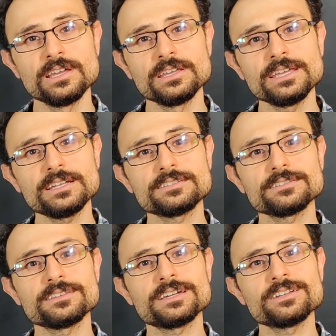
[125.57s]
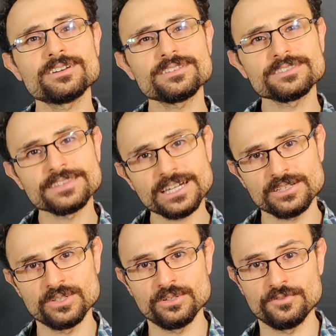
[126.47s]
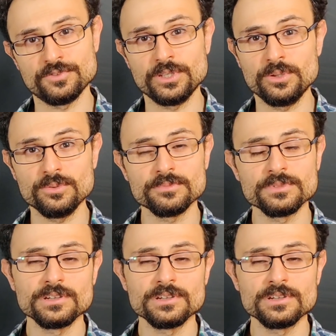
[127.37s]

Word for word: Yet, they're not that good for you.